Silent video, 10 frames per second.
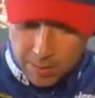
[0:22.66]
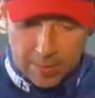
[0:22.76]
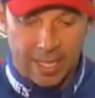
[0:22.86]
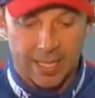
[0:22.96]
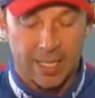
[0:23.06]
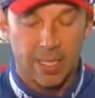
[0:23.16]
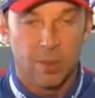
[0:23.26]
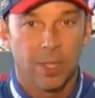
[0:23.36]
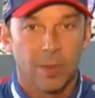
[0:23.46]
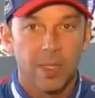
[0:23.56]
Man, I'll tell you
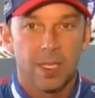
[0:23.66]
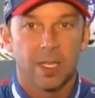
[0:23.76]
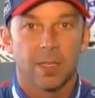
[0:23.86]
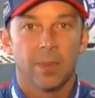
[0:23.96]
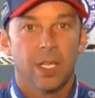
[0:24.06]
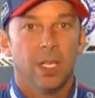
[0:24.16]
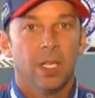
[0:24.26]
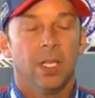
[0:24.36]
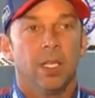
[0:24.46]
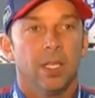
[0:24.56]
what, it was,
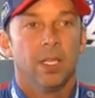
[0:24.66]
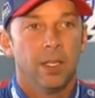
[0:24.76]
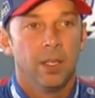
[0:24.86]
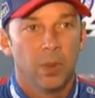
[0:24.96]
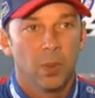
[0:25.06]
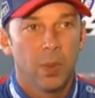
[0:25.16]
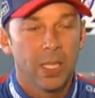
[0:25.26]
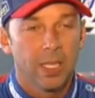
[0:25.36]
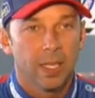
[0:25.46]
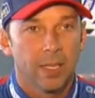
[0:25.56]

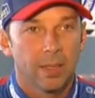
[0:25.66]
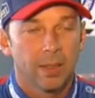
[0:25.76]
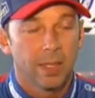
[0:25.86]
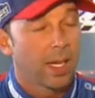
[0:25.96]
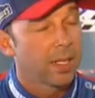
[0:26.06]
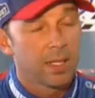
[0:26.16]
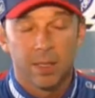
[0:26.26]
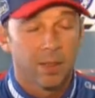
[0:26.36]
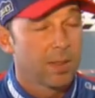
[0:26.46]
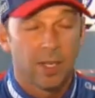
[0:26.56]
we try
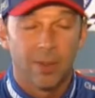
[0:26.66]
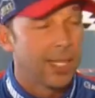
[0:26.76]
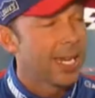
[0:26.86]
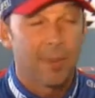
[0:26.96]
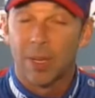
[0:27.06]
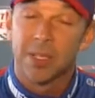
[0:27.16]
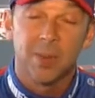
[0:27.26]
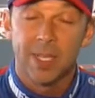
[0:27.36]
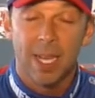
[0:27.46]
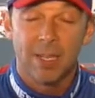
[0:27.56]
to recap how all
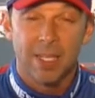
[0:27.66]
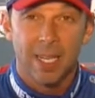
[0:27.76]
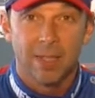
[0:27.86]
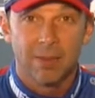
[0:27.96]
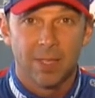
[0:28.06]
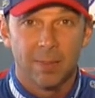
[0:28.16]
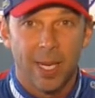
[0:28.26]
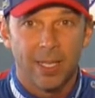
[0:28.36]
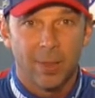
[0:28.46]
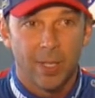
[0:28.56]
this went down. It's kind of
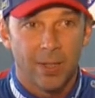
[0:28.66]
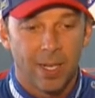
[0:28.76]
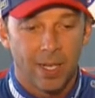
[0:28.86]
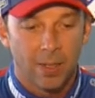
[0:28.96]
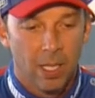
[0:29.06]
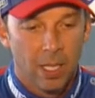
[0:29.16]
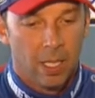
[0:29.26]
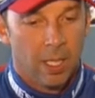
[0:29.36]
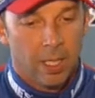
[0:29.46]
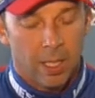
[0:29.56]
mind-numbing right now.
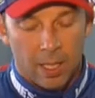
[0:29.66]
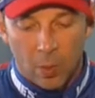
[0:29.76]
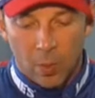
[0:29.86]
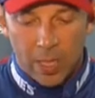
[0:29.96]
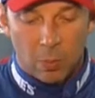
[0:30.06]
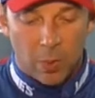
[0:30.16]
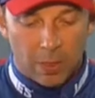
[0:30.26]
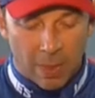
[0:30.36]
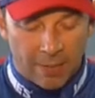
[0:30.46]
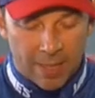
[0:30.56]
You know, we
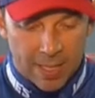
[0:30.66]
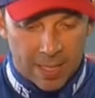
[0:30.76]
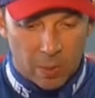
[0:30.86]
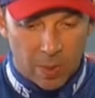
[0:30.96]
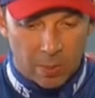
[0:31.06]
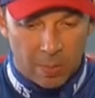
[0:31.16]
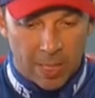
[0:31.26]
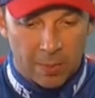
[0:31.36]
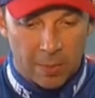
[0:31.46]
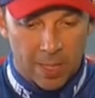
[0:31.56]

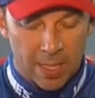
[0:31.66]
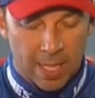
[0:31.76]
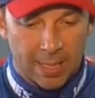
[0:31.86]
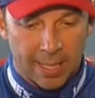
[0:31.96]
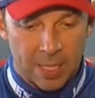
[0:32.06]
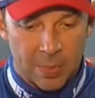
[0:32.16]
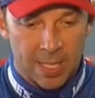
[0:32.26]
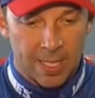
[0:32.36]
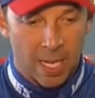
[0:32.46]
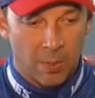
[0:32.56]
pitted with the second last
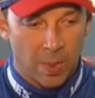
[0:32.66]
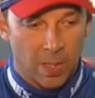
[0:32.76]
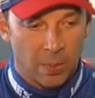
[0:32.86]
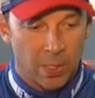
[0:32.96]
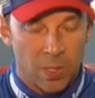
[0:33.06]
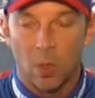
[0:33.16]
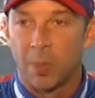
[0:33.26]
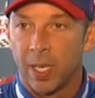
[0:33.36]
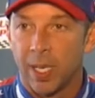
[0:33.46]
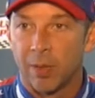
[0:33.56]
pit stop. We
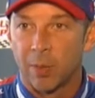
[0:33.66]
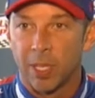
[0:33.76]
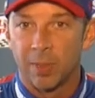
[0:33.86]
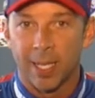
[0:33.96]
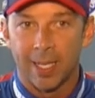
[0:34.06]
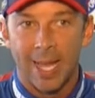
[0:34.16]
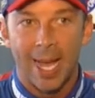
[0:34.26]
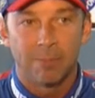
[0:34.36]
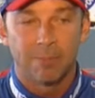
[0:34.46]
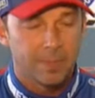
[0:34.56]
short-pitted everybody by a
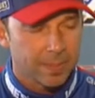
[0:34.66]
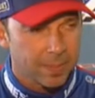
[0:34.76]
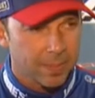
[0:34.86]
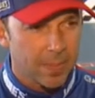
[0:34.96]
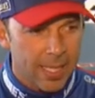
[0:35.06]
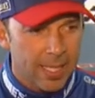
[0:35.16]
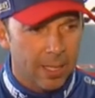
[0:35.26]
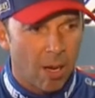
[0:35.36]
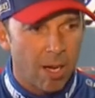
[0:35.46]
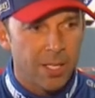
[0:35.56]
lap. And then
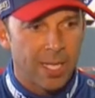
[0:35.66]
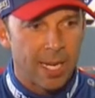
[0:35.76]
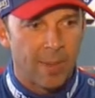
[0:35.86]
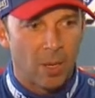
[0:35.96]
the caution came